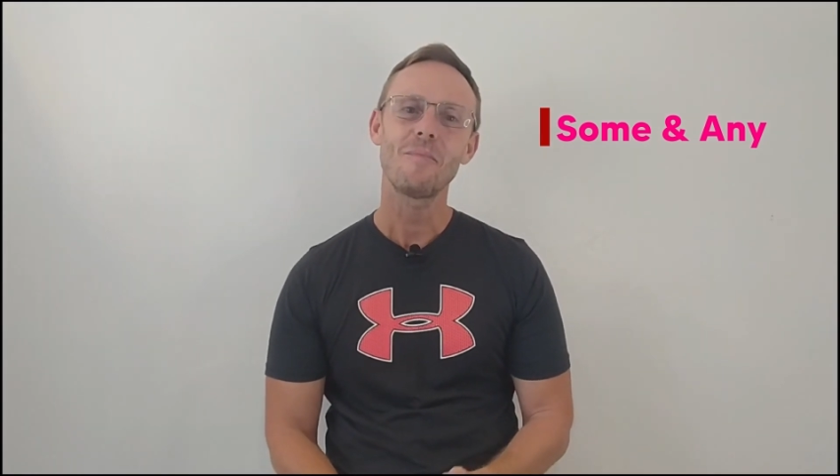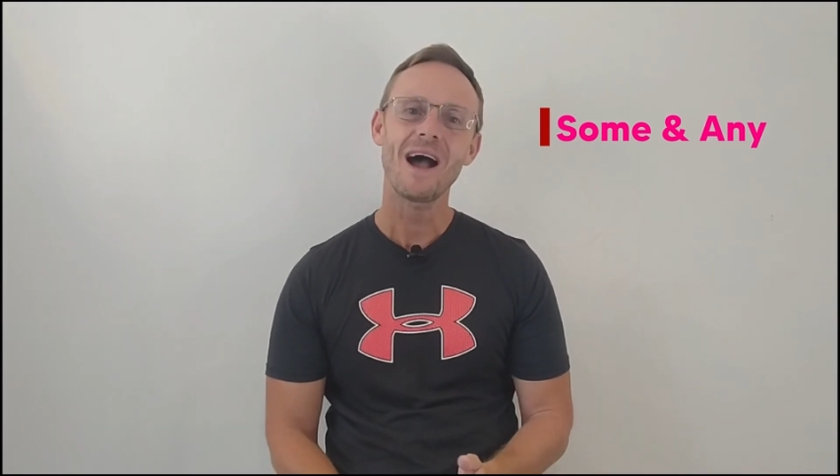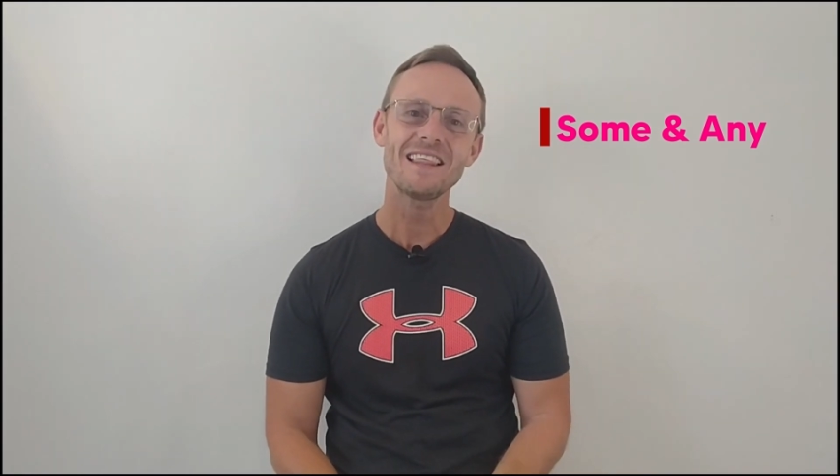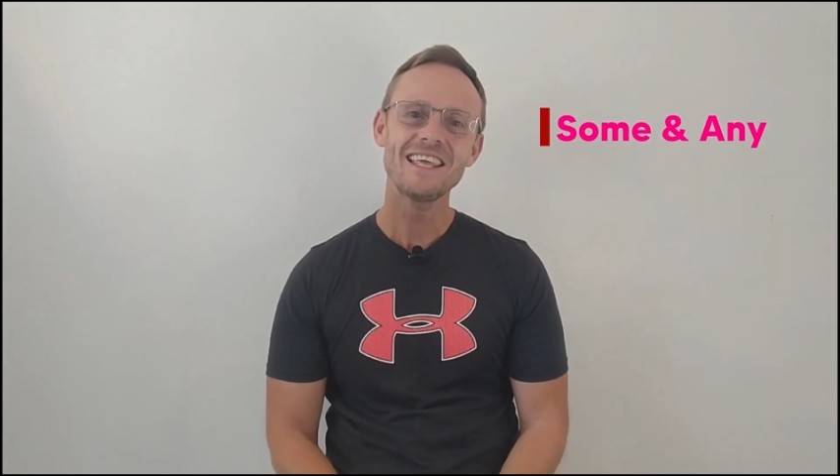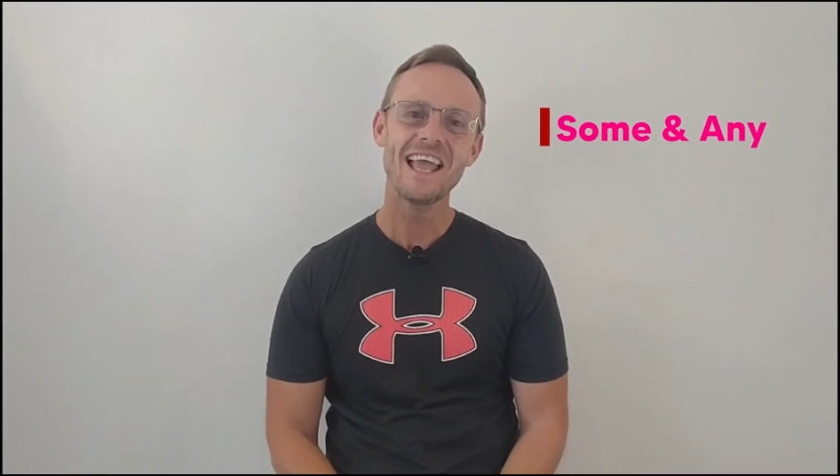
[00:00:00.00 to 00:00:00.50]

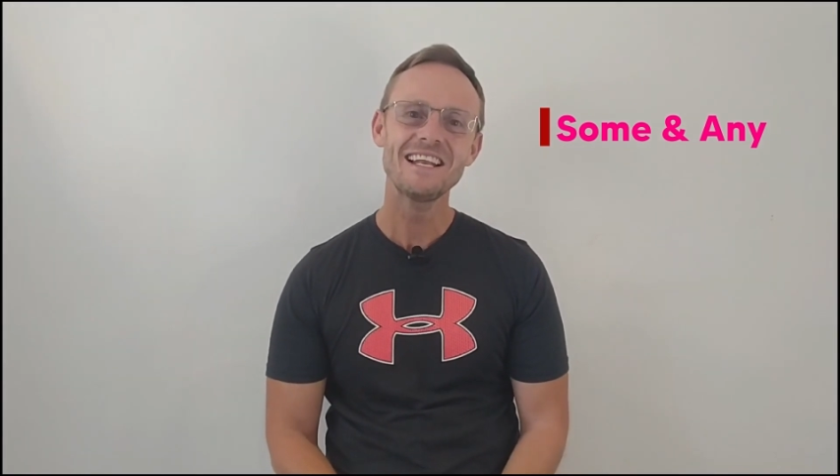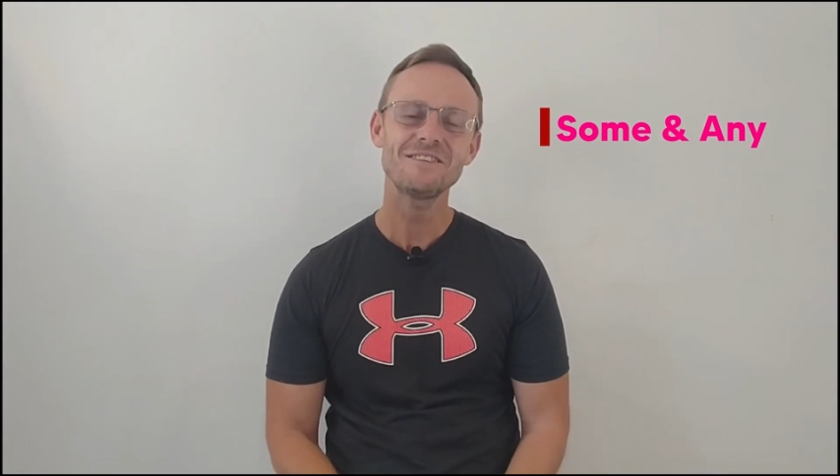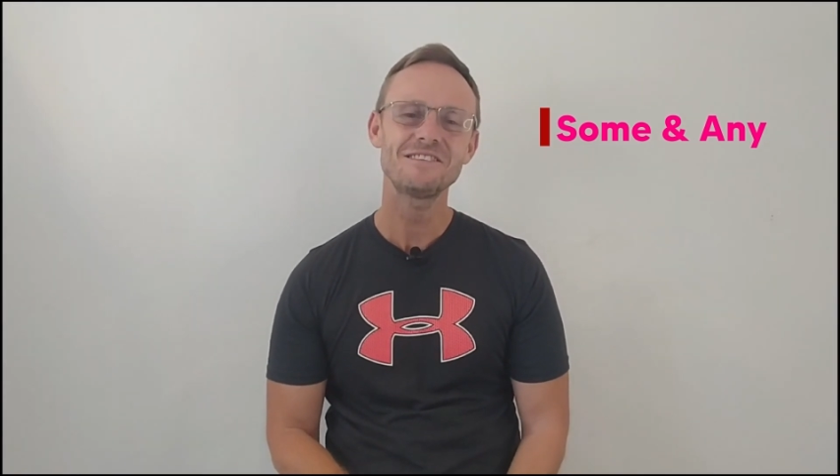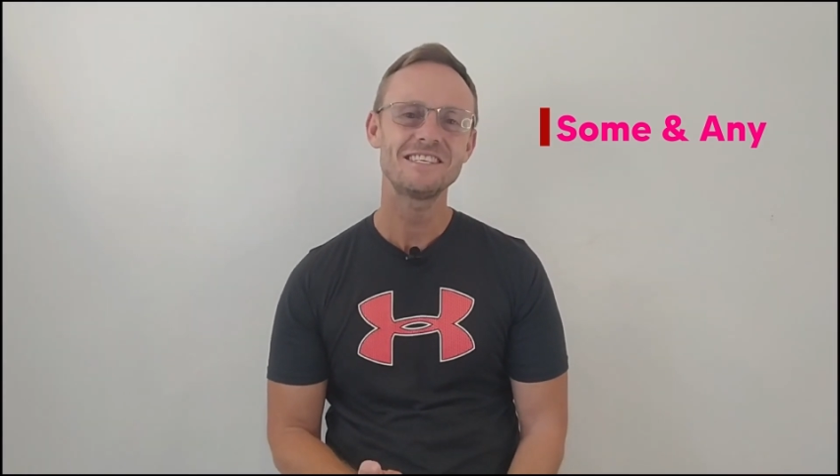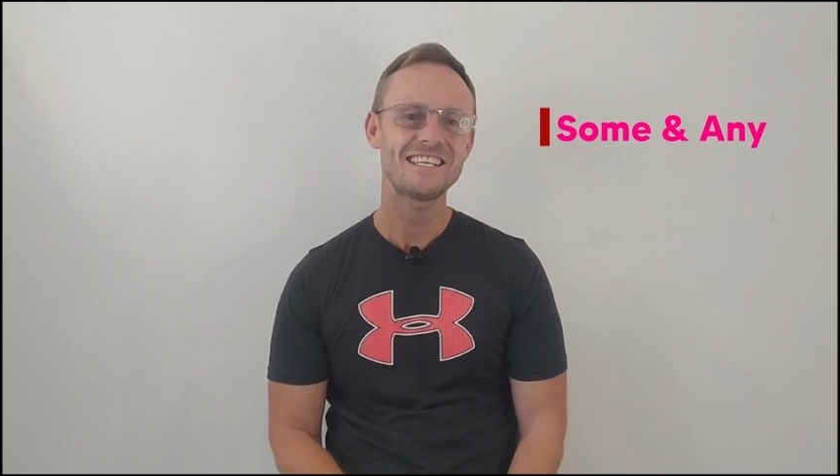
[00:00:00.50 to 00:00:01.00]
By the
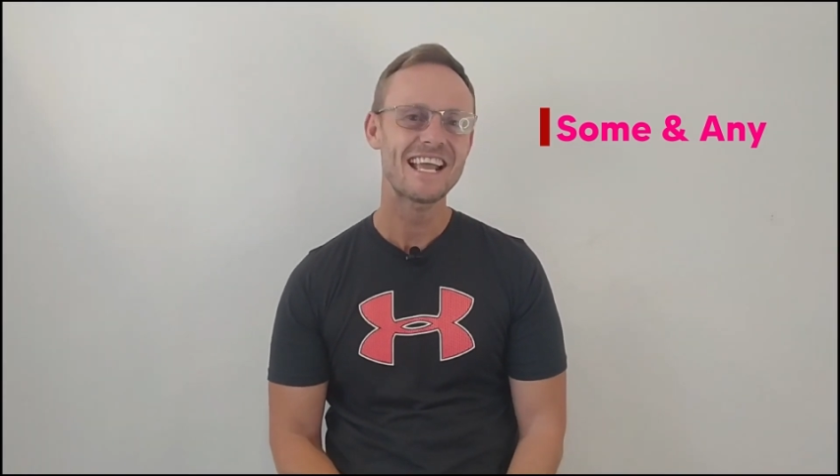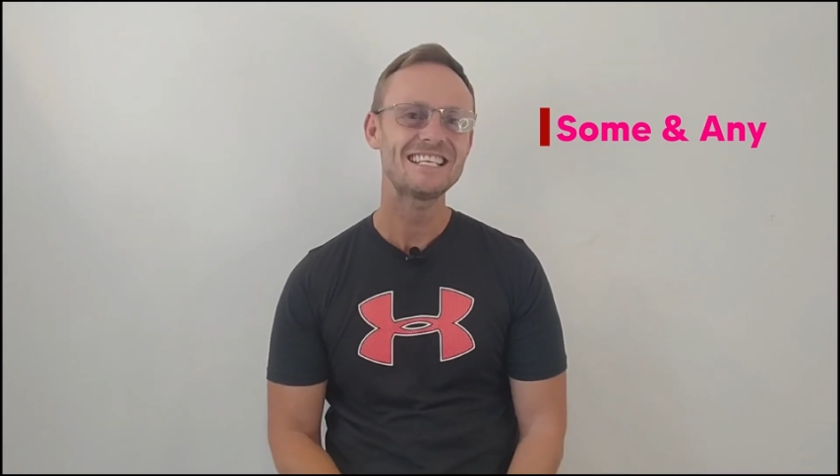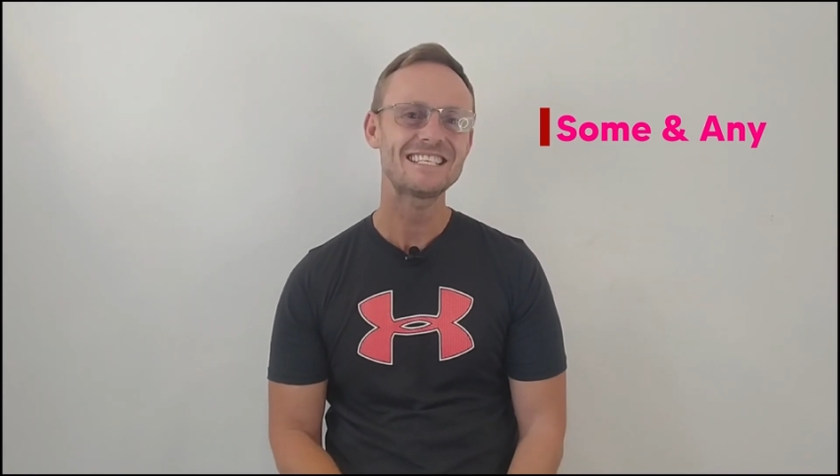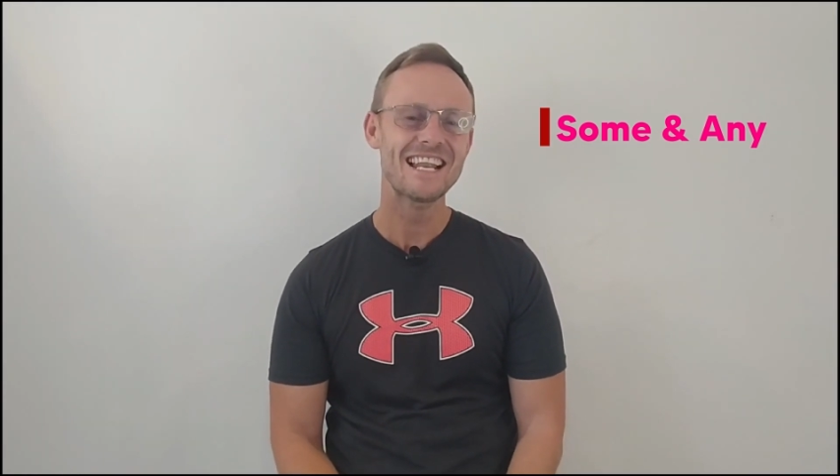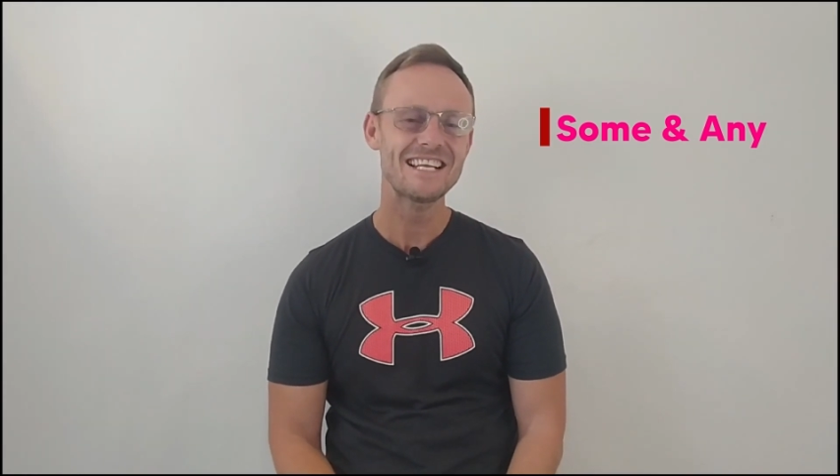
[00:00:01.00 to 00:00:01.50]
end of
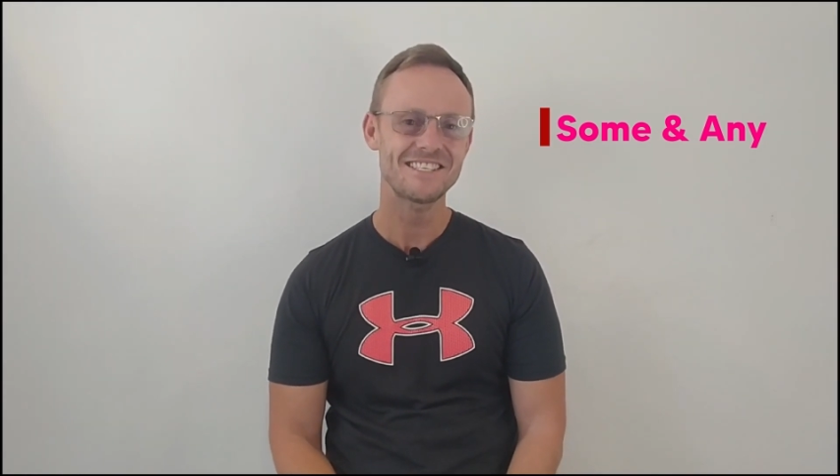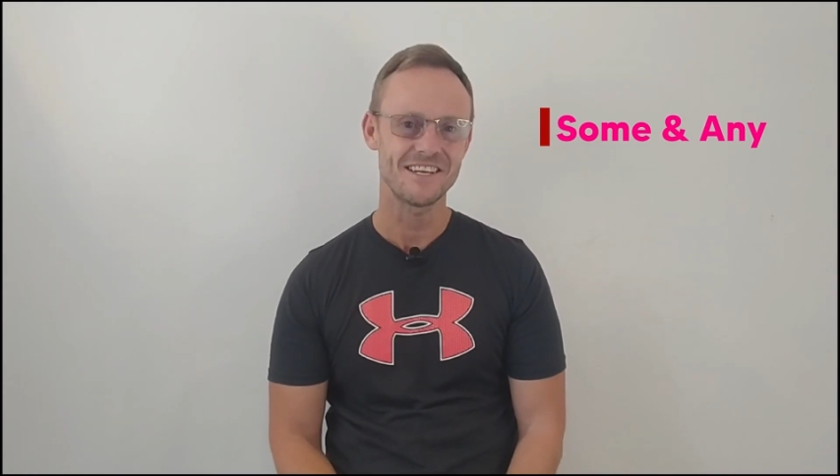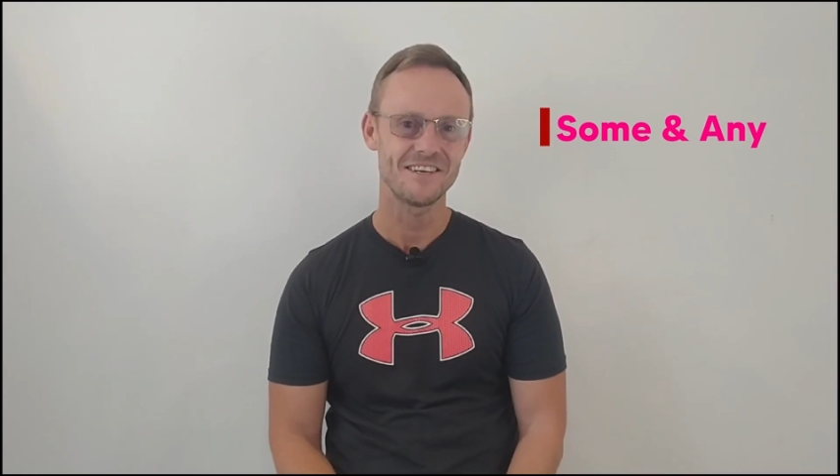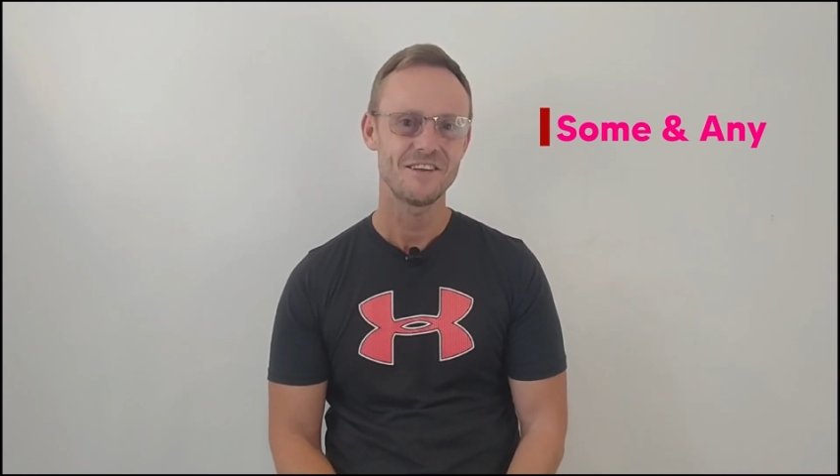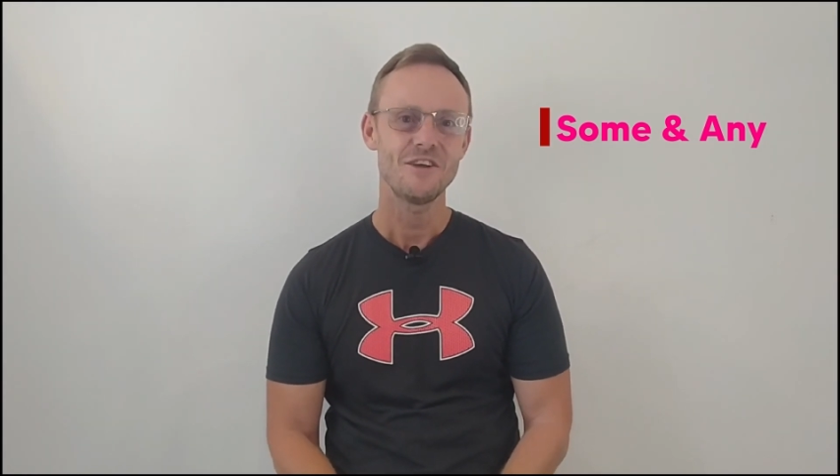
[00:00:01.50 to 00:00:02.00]
today's
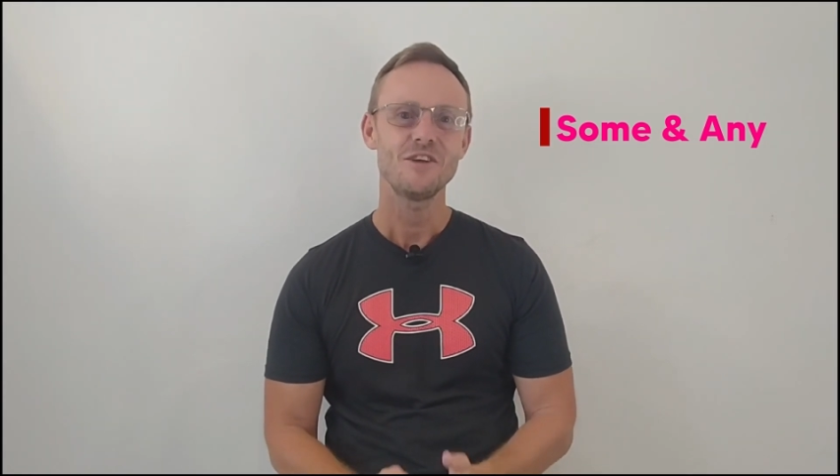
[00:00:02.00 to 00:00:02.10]
lesson,